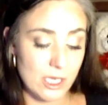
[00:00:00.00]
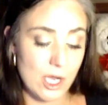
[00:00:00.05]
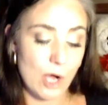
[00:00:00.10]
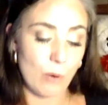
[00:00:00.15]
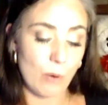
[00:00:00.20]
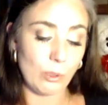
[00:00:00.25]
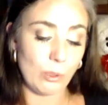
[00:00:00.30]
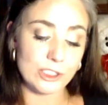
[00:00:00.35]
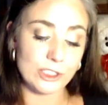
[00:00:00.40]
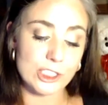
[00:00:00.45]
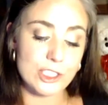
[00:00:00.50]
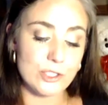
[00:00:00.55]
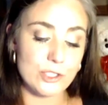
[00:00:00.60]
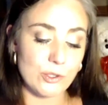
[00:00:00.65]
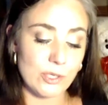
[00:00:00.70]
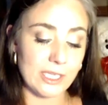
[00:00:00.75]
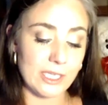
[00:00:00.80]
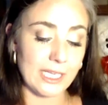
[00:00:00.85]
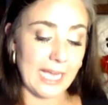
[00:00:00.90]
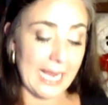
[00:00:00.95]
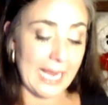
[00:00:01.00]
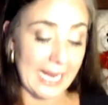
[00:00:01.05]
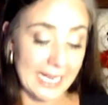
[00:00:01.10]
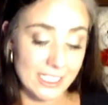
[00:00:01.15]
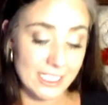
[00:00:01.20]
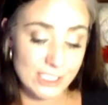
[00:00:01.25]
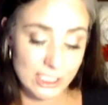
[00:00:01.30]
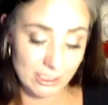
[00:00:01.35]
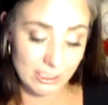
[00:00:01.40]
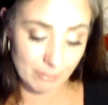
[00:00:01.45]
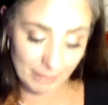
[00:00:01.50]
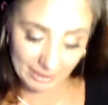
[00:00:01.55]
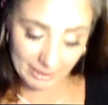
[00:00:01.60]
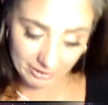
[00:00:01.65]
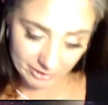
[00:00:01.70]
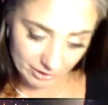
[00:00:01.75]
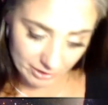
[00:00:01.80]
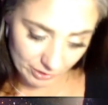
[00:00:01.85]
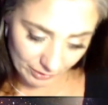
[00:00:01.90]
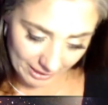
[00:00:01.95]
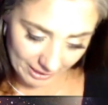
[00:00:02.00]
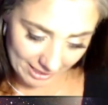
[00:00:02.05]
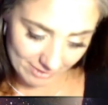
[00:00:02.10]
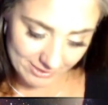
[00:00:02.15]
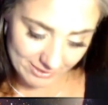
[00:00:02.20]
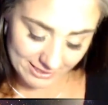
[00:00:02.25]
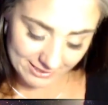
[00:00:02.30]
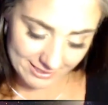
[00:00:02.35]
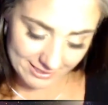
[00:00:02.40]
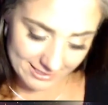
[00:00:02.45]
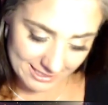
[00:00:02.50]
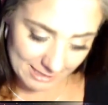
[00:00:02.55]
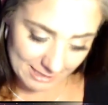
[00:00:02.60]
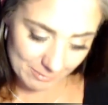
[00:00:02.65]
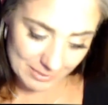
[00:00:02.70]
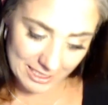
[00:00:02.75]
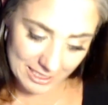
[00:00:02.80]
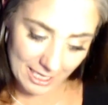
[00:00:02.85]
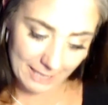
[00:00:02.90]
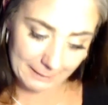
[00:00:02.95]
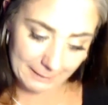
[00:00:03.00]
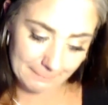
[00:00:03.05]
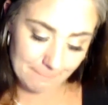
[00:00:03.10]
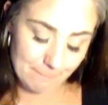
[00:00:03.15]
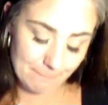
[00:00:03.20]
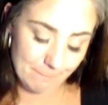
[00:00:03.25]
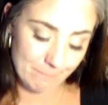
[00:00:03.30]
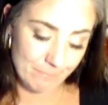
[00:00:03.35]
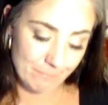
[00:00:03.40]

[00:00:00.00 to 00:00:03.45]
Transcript: while destroying ancient burial grounds at the same time.